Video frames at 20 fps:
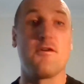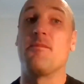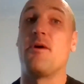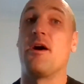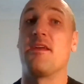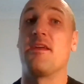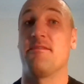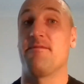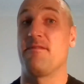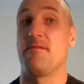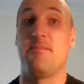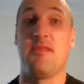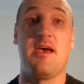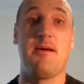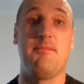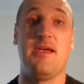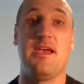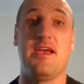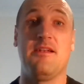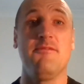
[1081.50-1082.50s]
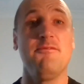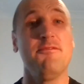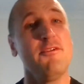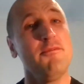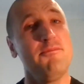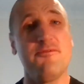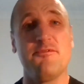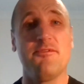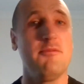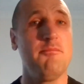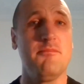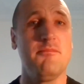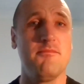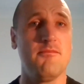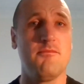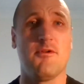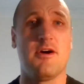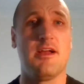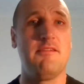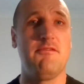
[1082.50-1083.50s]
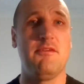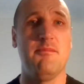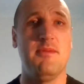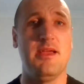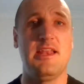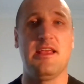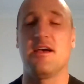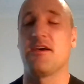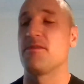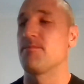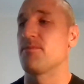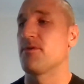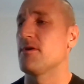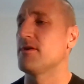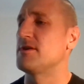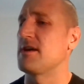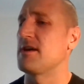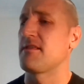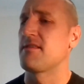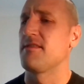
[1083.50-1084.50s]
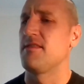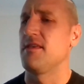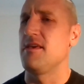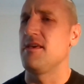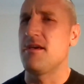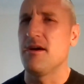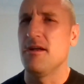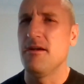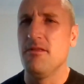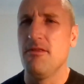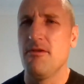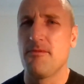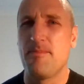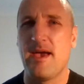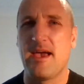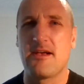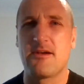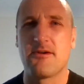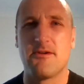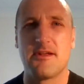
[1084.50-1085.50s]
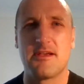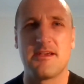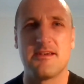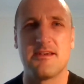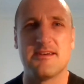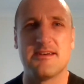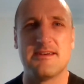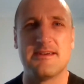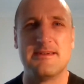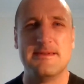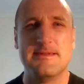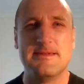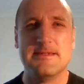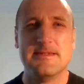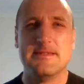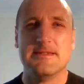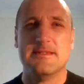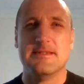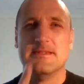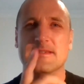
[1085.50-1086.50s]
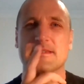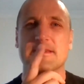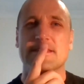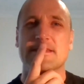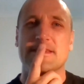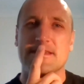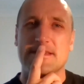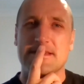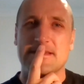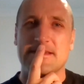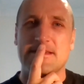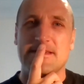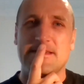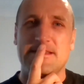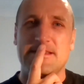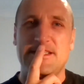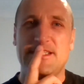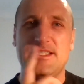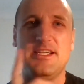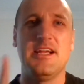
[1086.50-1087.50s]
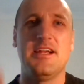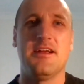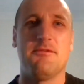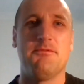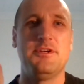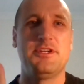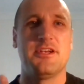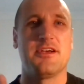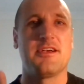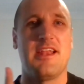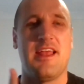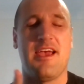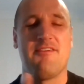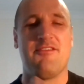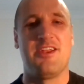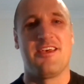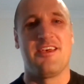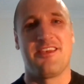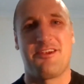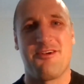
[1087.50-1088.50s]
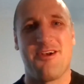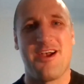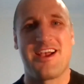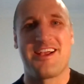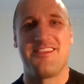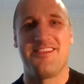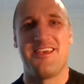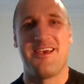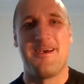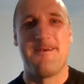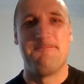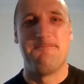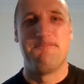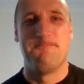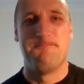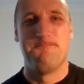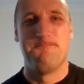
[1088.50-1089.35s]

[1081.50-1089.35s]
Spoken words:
from either from that band or from one of your many other projects that you kind of look back on and go, shit, I wish I could have another crack at that?